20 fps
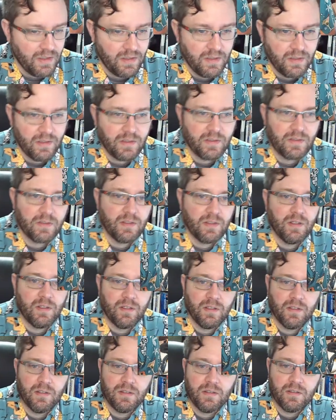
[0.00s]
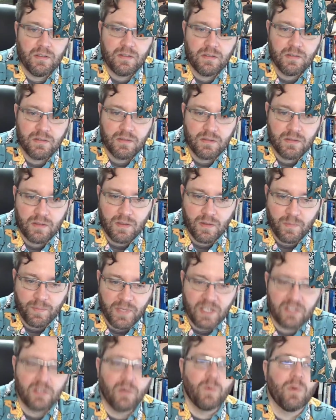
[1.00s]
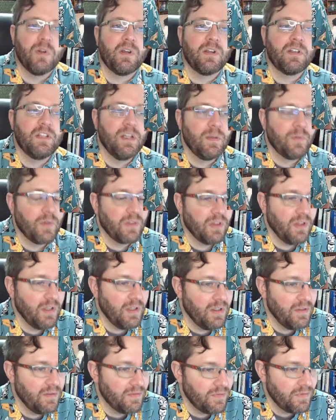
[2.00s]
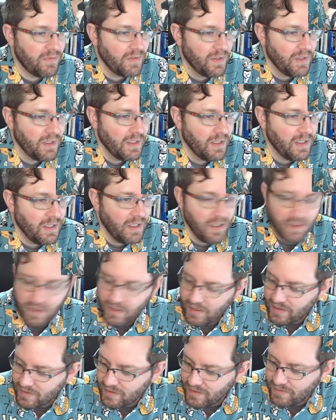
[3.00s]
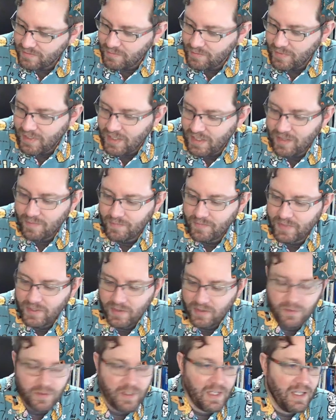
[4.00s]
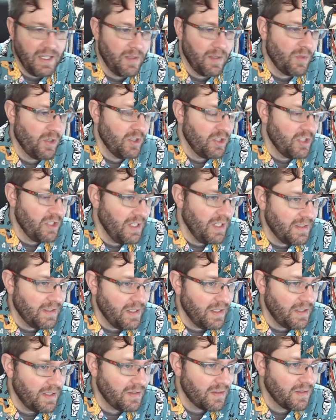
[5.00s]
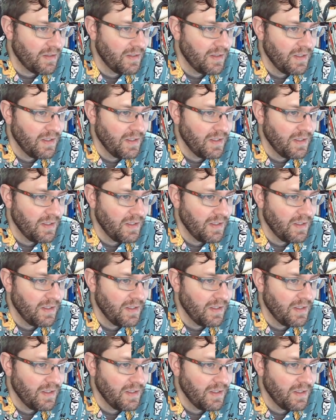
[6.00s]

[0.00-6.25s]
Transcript: It's a piece of work done with love in honor of a mom. And who can't appreciate that?